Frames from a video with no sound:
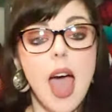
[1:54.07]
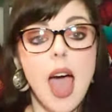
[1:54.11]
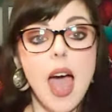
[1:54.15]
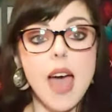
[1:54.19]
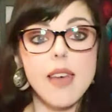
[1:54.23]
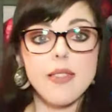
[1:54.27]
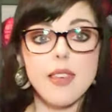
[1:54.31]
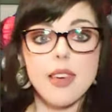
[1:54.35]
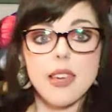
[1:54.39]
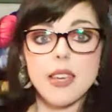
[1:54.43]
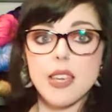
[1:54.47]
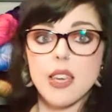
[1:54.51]

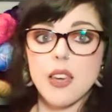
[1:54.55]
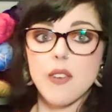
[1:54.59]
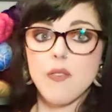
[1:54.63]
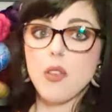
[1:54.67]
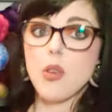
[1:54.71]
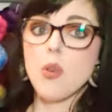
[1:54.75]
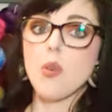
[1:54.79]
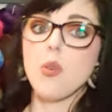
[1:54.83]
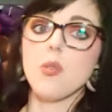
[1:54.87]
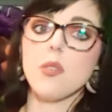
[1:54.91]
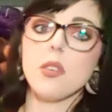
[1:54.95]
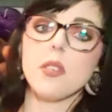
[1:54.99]
and then give
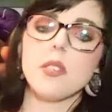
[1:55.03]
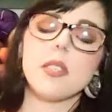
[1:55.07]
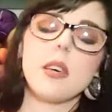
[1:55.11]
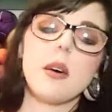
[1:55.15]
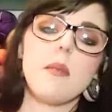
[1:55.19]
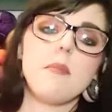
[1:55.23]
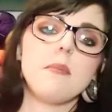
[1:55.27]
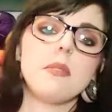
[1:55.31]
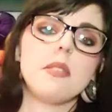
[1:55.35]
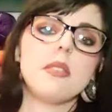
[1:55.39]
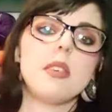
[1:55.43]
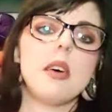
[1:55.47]
you
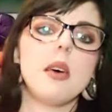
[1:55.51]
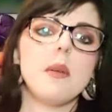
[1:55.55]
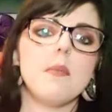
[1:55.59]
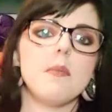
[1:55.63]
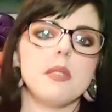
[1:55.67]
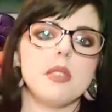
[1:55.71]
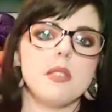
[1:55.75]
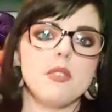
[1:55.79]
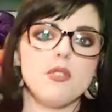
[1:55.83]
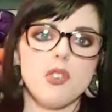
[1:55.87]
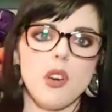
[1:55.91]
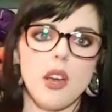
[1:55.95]
some
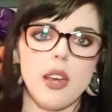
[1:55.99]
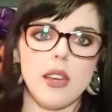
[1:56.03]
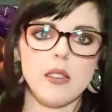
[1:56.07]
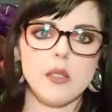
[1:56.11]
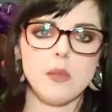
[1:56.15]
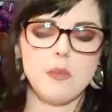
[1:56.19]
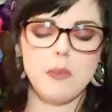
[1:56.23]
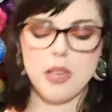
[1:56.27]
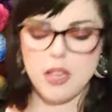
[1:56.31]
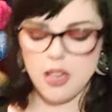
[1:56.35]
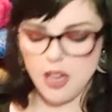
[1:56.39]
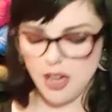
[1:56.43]
tips and
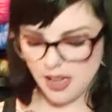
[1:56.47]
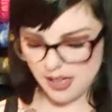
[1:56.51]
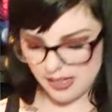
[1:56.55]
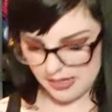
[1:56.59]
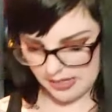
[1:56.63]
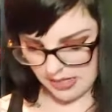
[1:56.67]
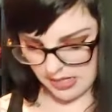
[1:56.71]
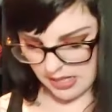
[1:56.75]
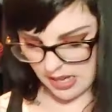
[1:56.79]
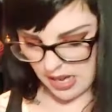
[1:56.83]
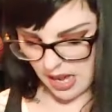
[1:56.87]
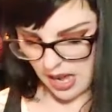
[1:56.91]
tricks
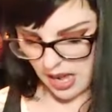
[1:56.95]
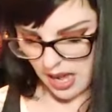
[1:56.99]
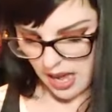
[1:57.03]
because